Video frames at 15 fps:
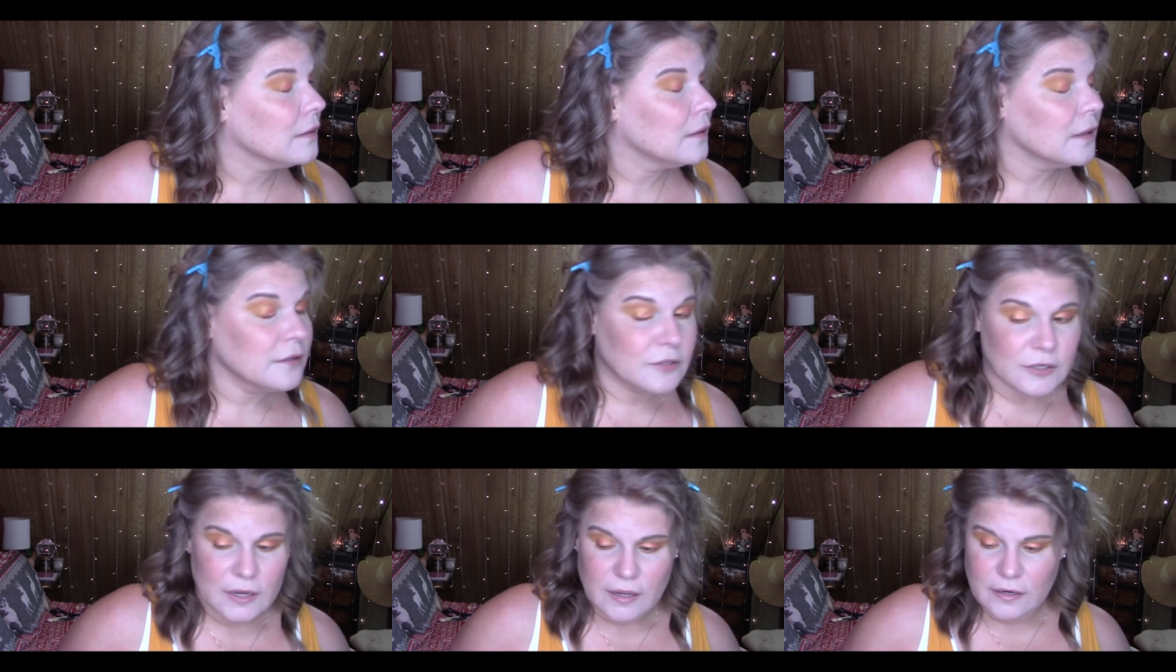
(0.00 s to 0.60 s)
That
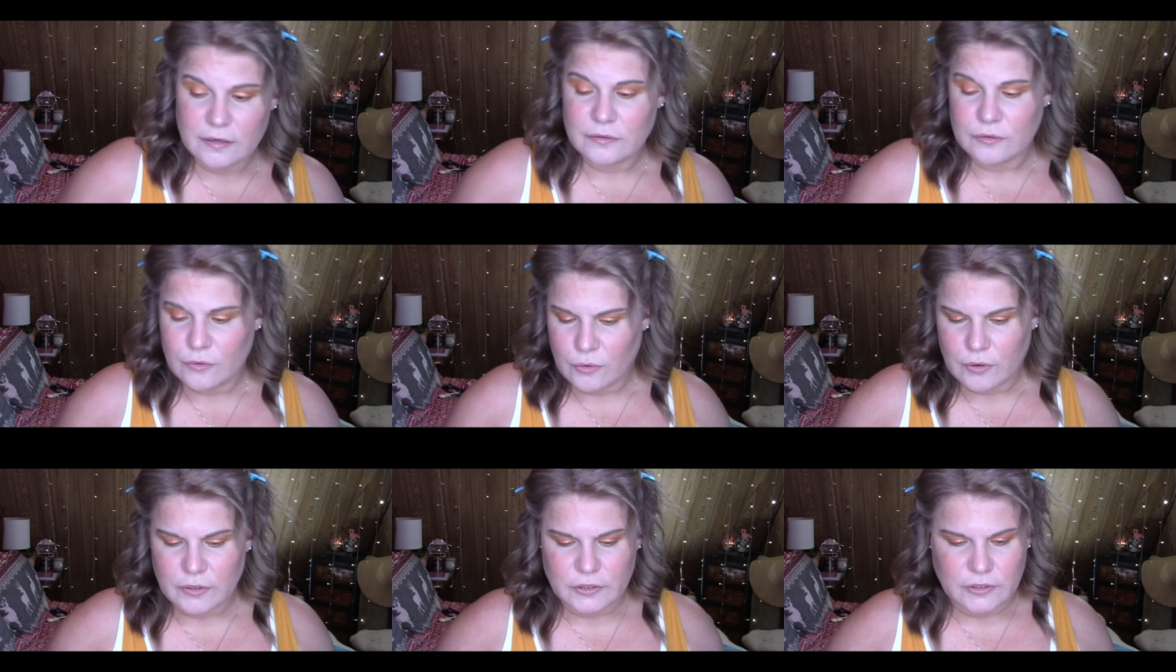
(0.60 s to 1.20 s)
shade is
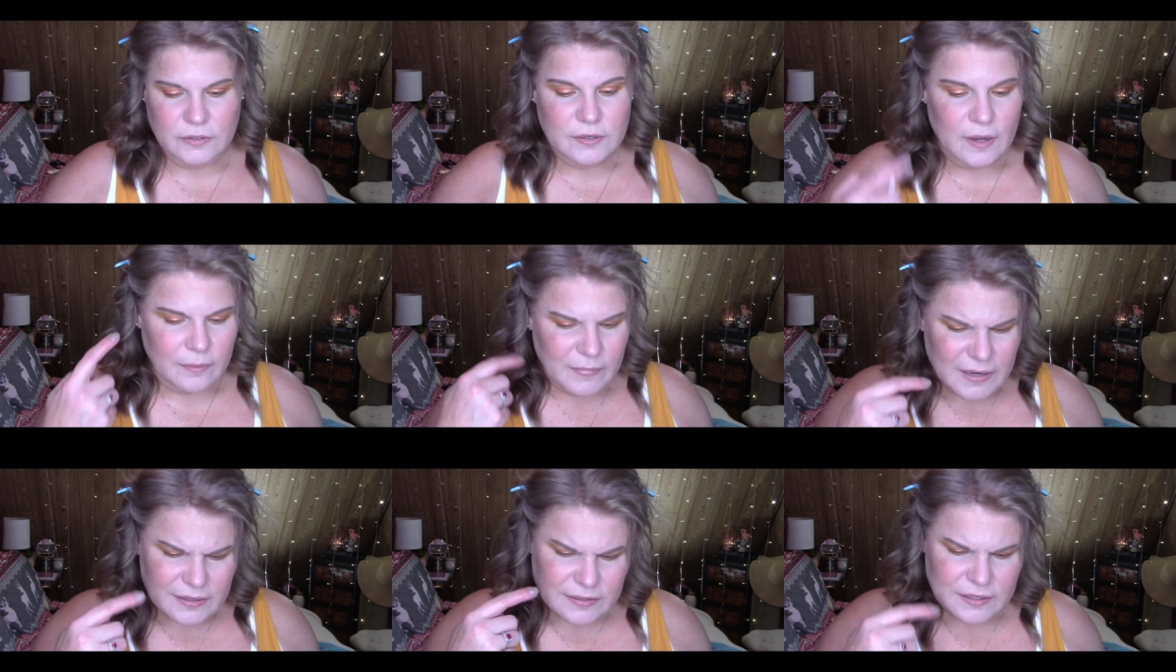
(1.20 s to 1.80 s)
gorgeous. I'm
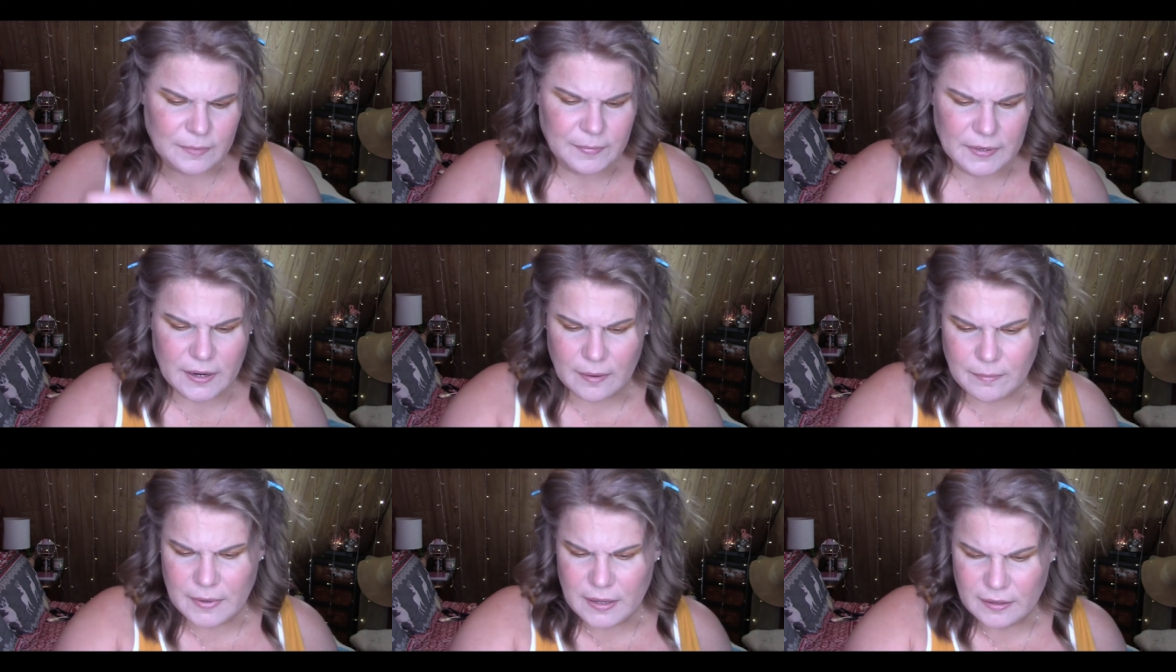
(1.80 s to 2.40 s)
gonna deepen
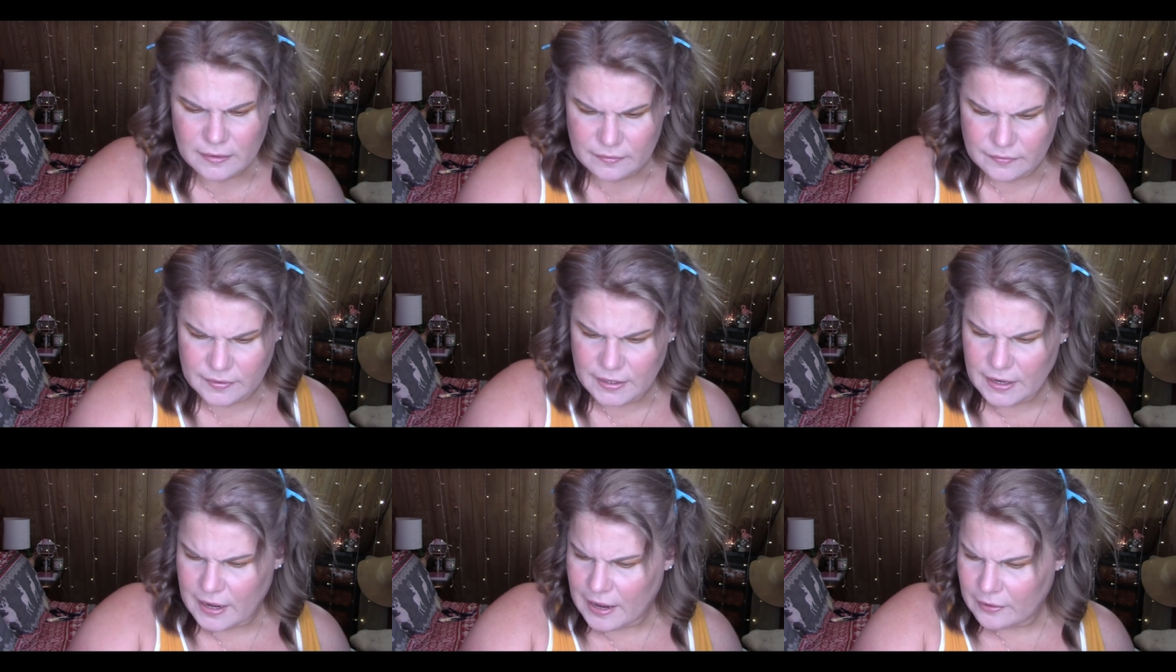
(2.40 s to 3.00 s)
up
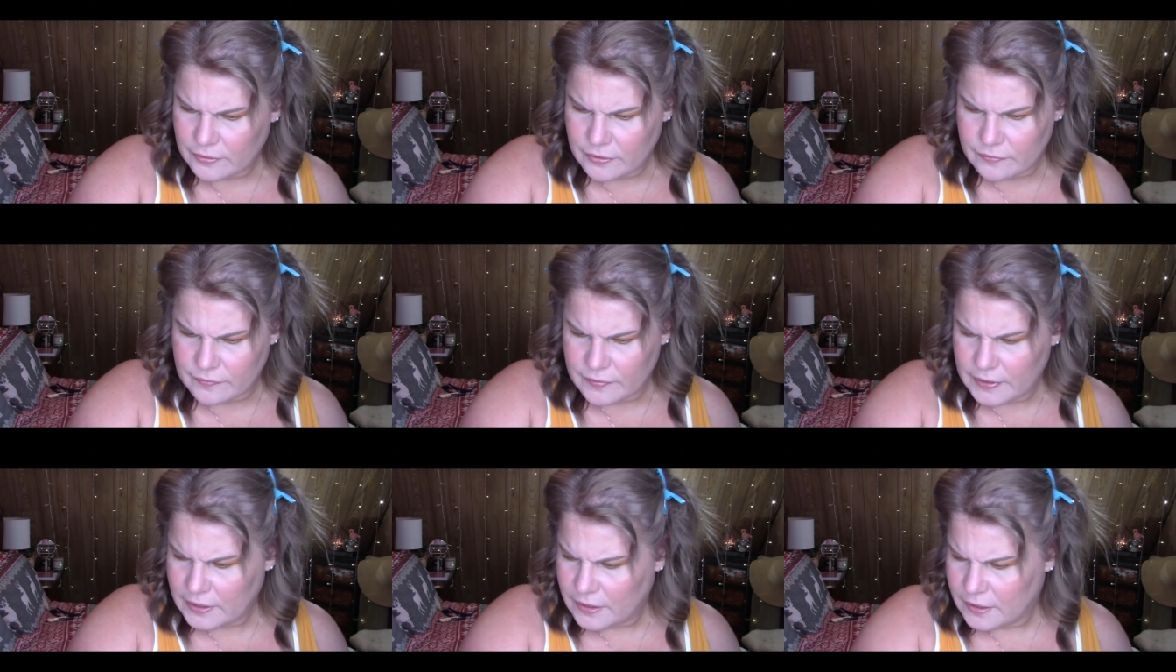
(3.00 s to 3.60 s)
the outer
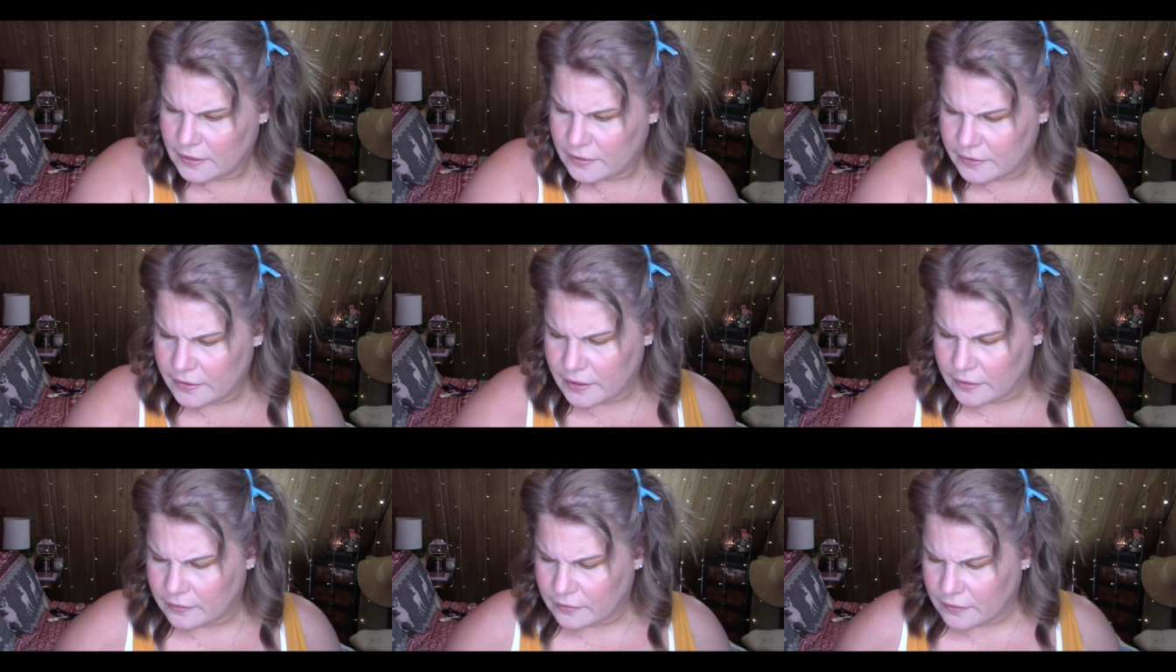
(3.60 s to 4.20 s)
V here
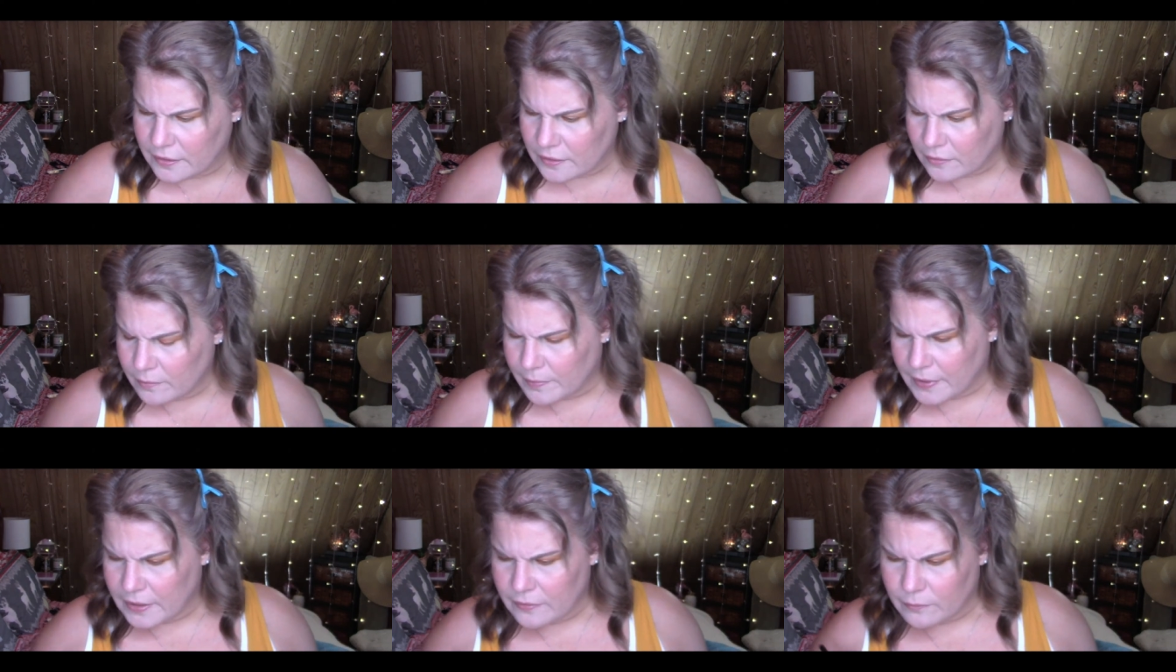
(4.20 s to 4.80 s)
a little
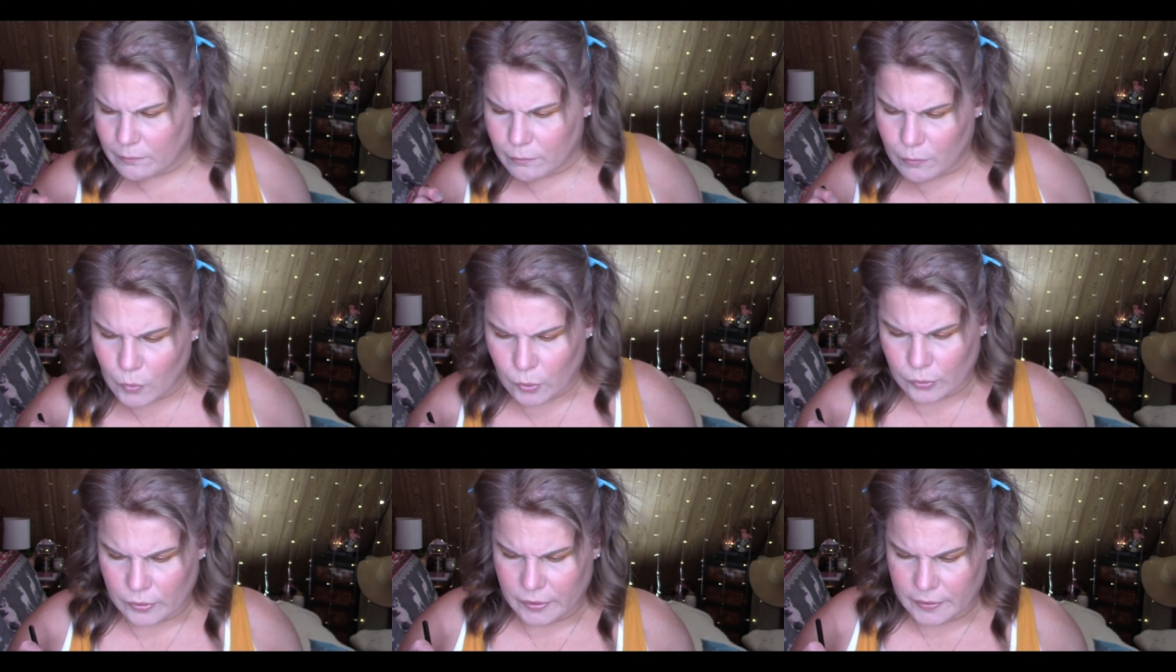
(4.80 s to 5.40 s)
bit
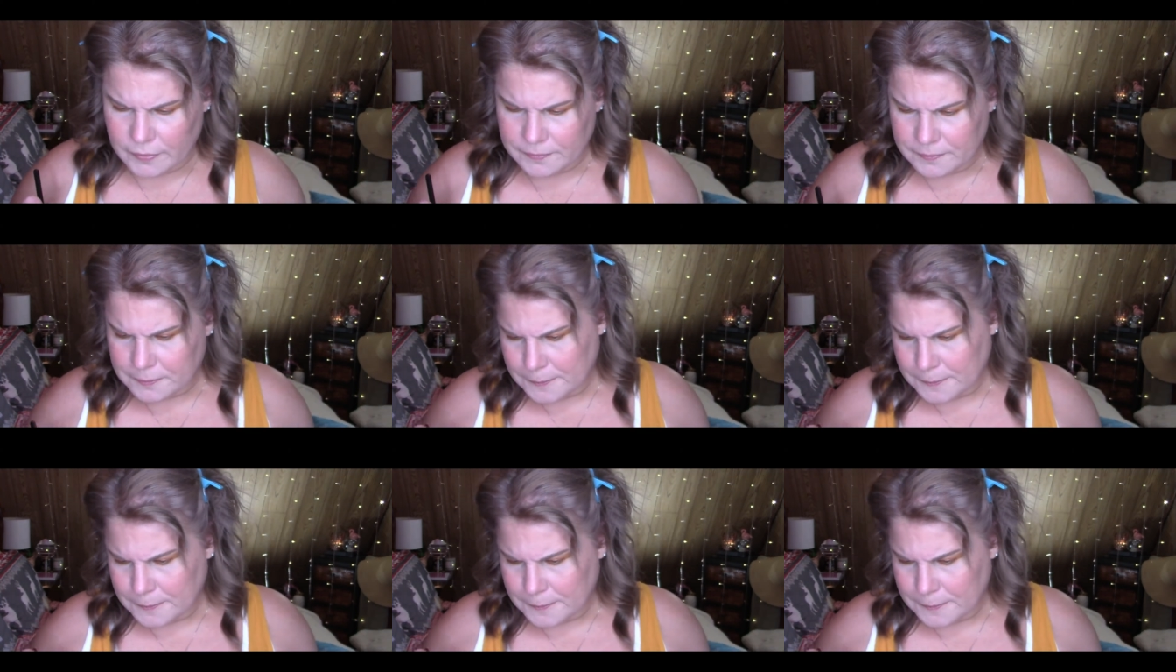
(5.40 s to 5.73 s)
more.